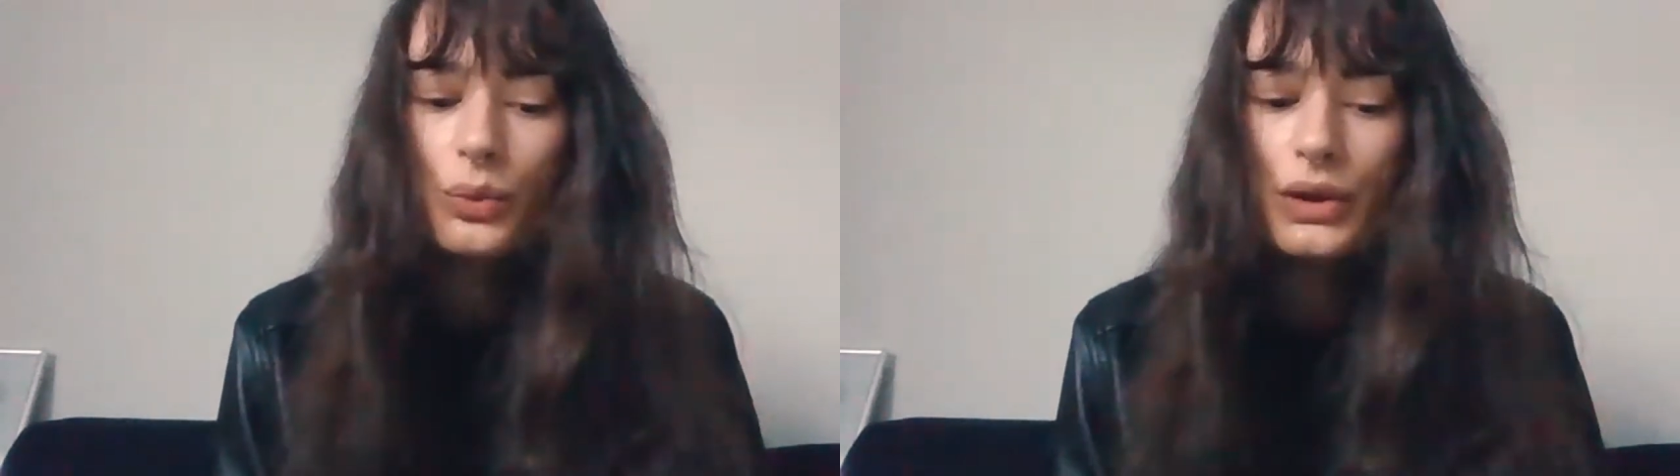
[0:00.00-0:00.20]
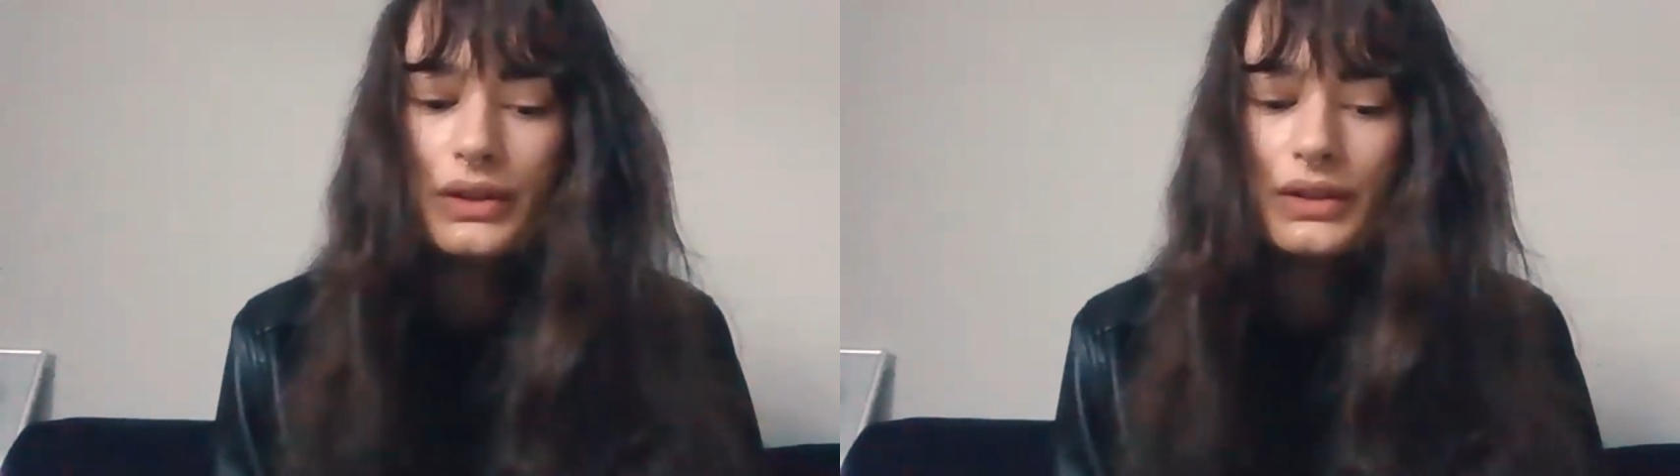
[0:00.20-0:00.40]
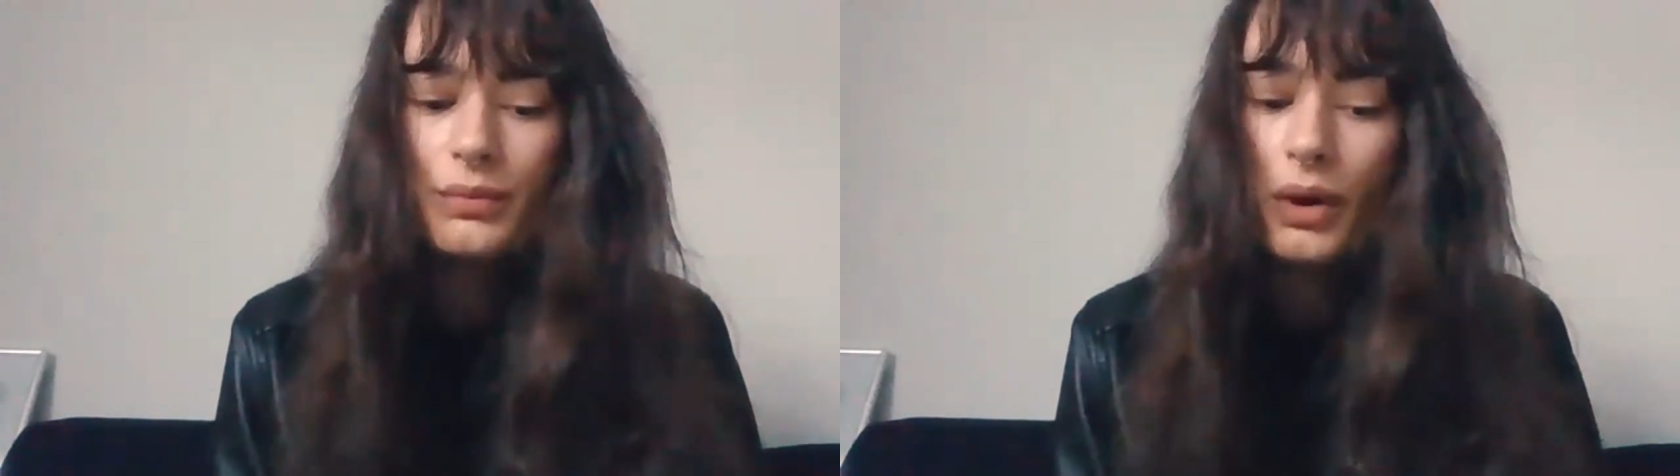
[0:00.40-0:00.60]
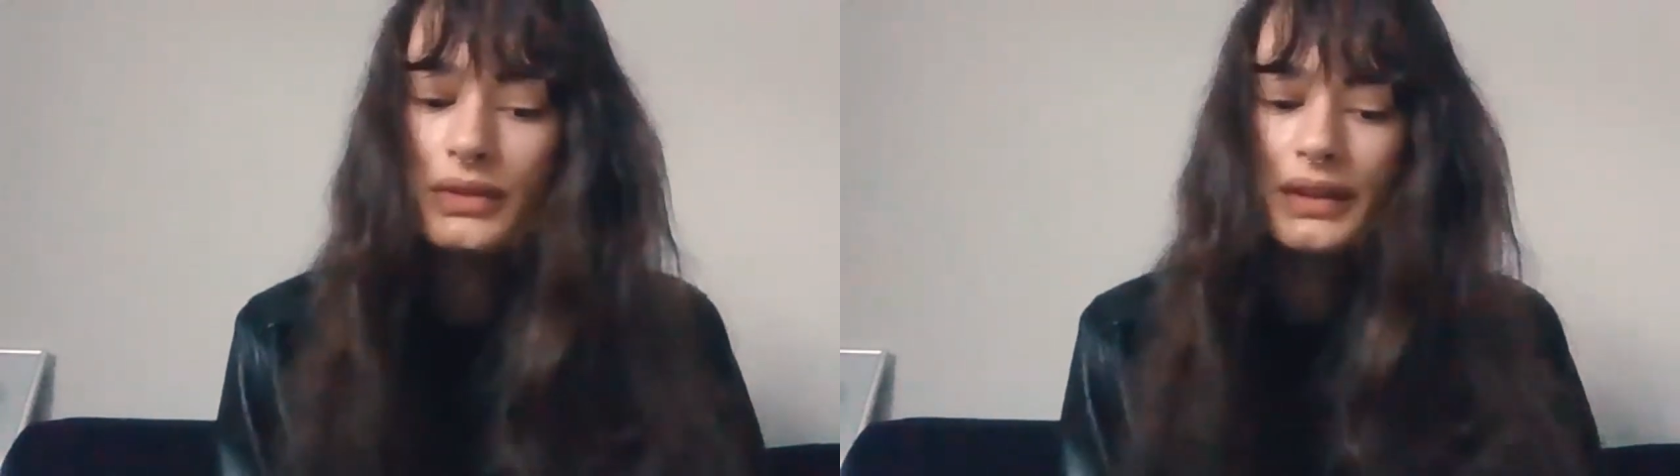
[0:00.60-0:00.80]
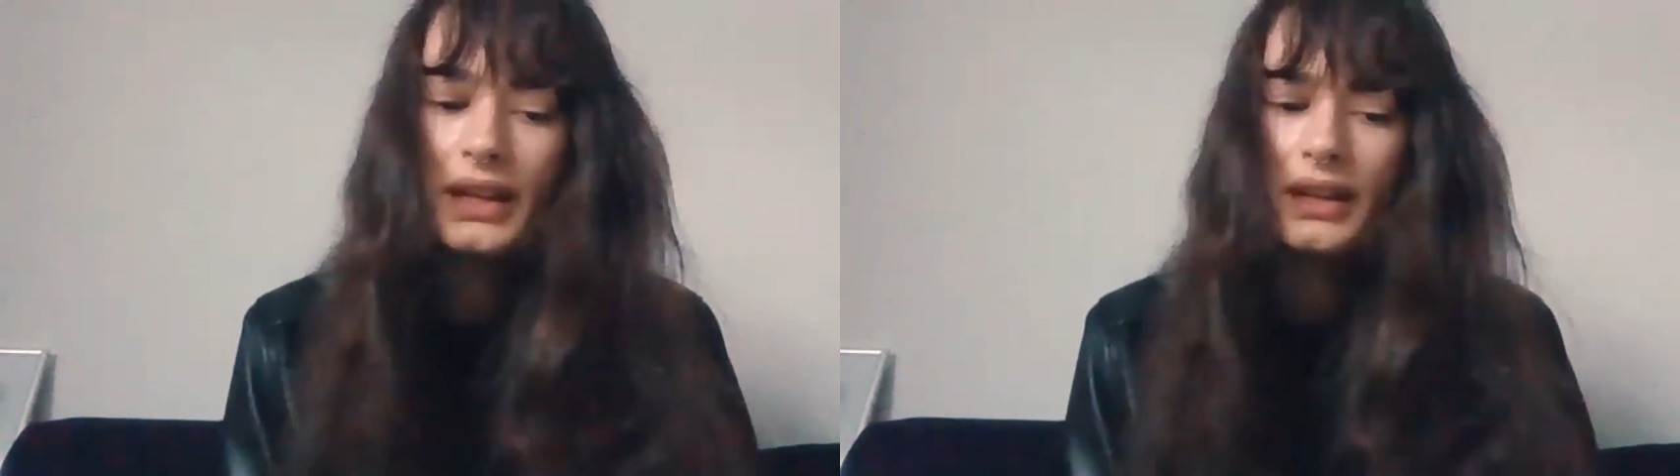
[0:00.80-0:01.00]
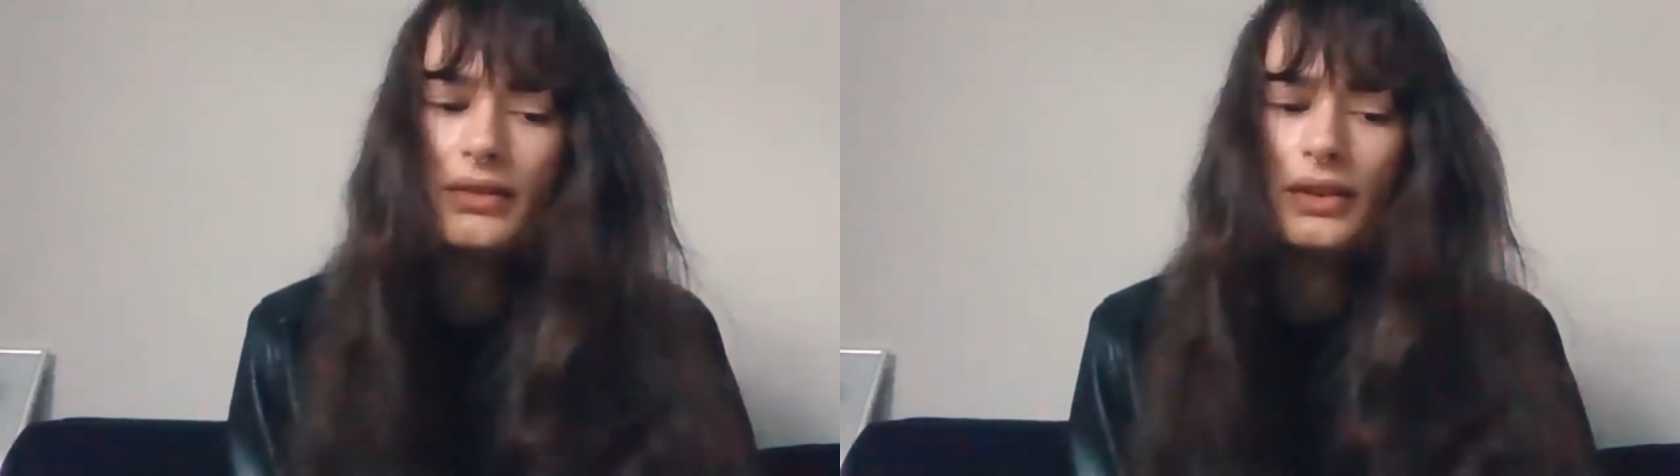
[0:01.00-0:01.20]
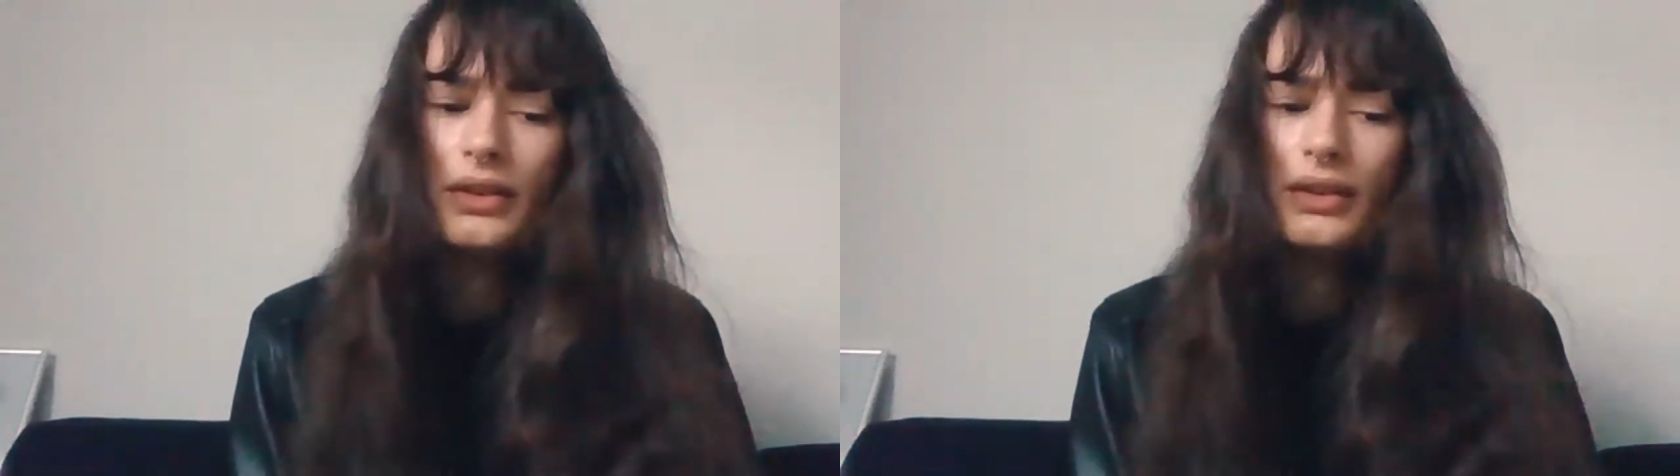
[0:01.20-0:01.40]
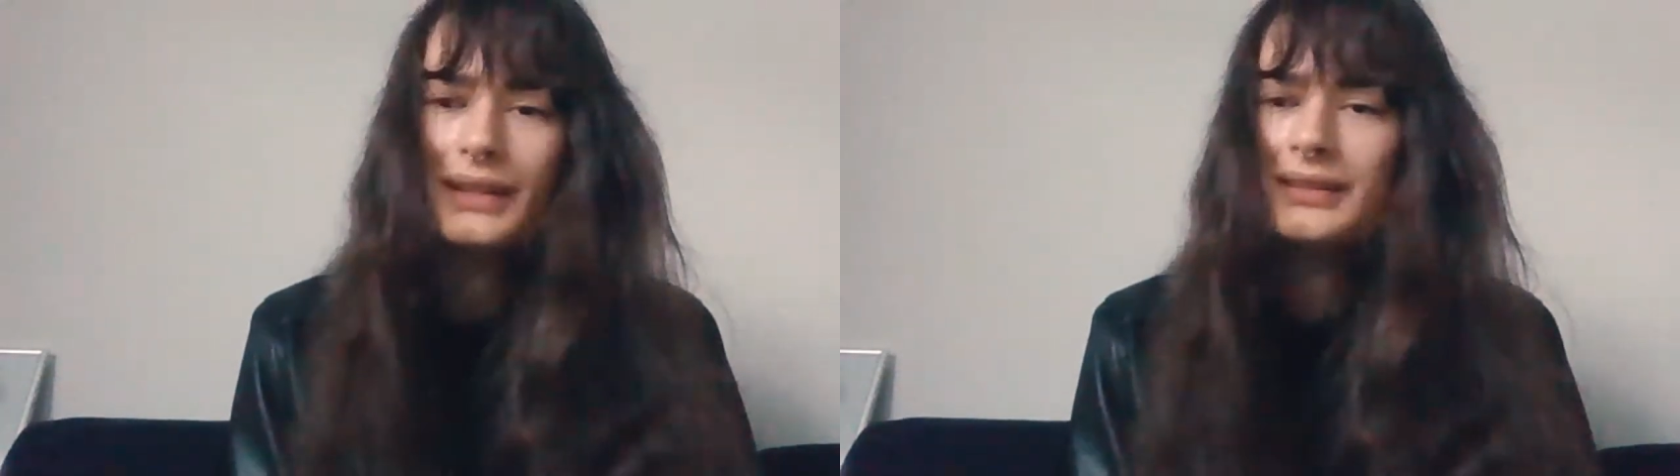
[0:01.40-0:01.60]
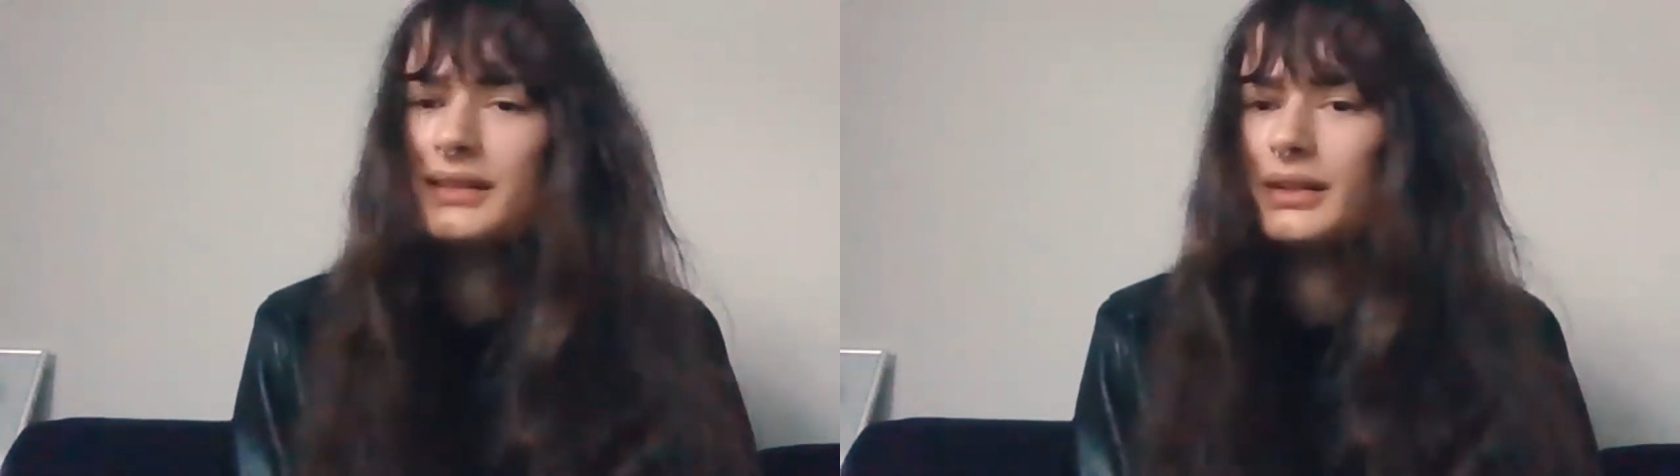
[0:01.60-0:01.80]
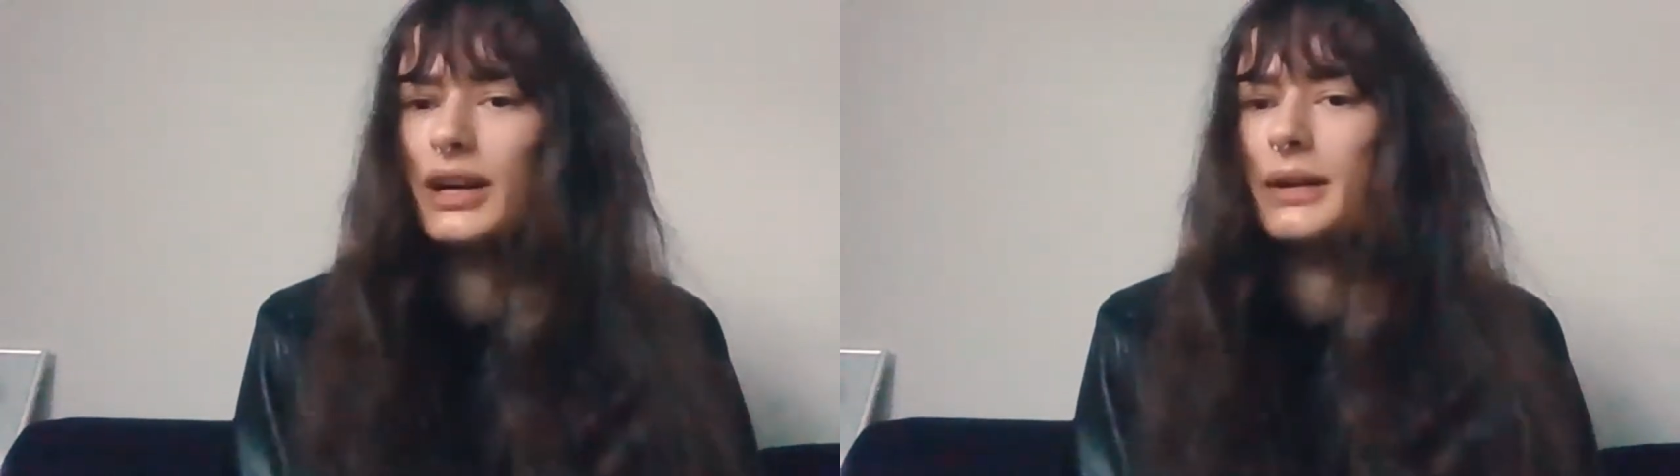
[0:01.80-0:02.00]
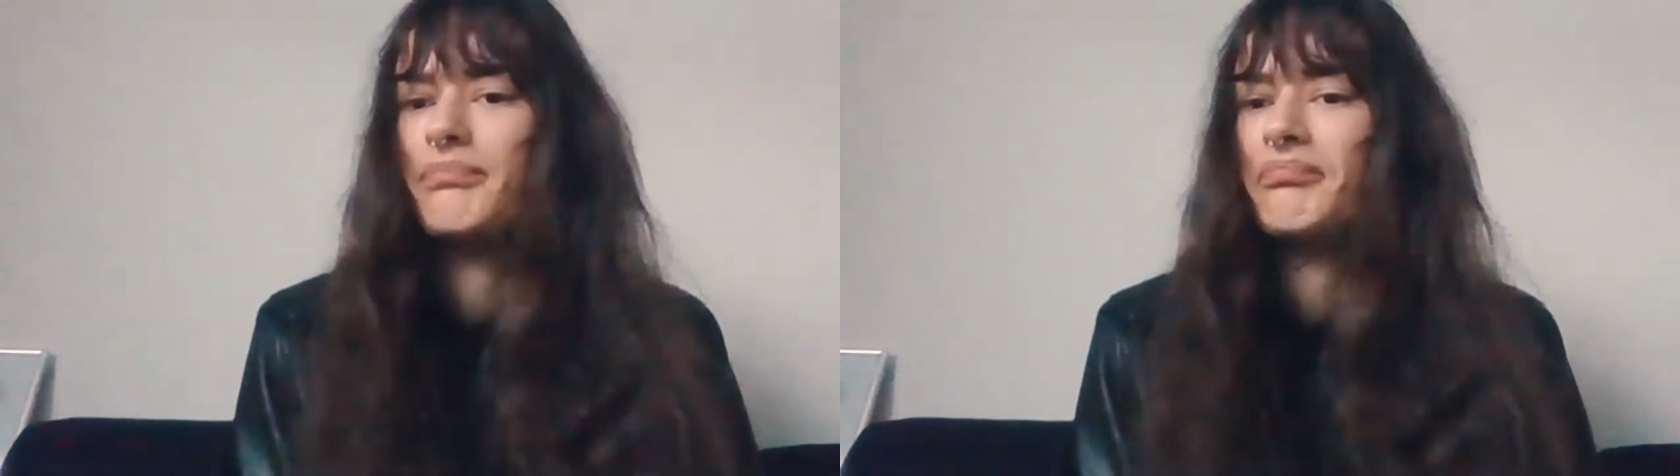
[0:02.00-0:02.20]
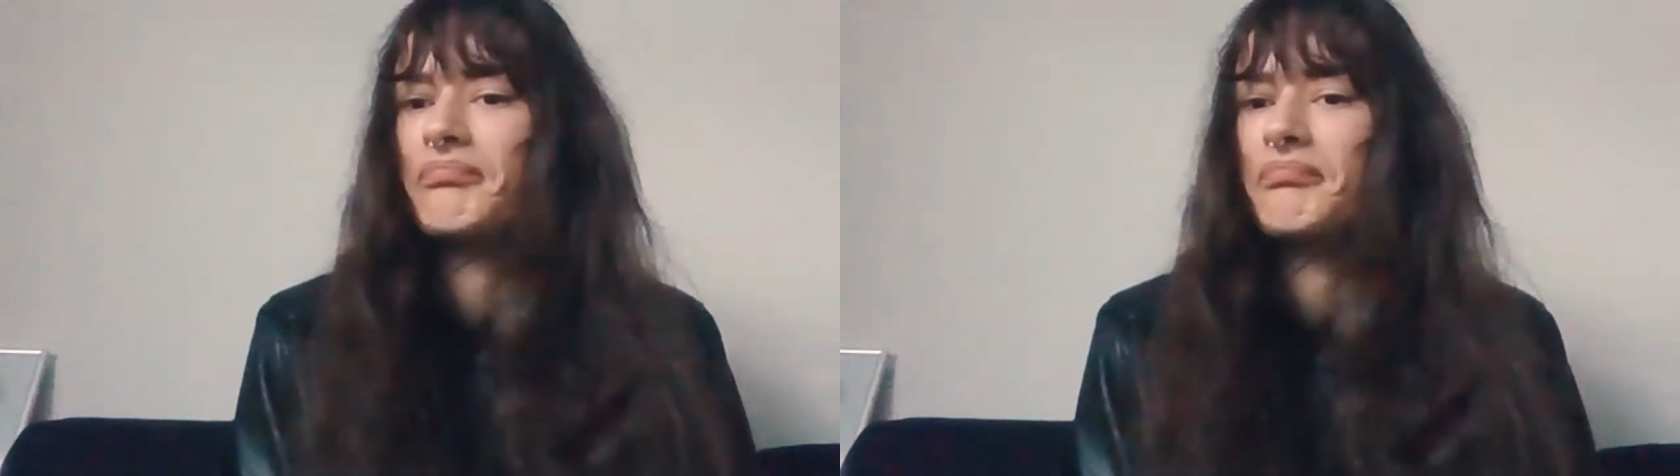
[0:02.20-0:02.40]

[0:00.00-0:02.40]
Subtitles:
was mostly through Instagram,